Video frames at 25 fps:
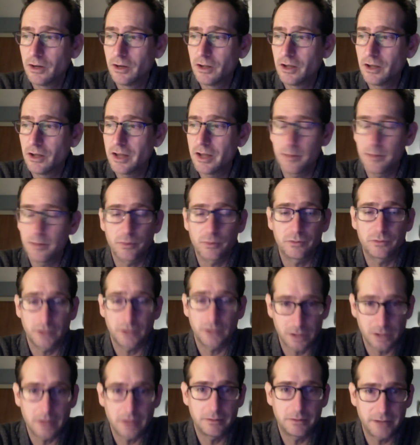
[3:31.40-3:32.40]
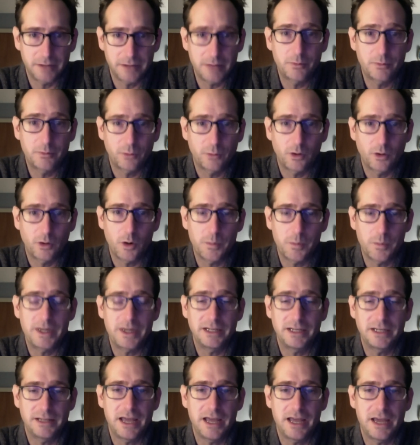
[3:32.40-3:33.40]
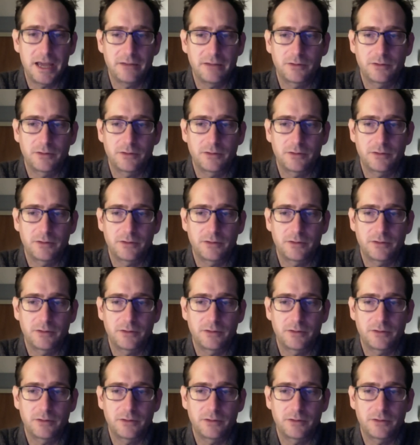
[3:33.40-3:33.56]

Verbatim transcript: April 1st, uh, day before opening day,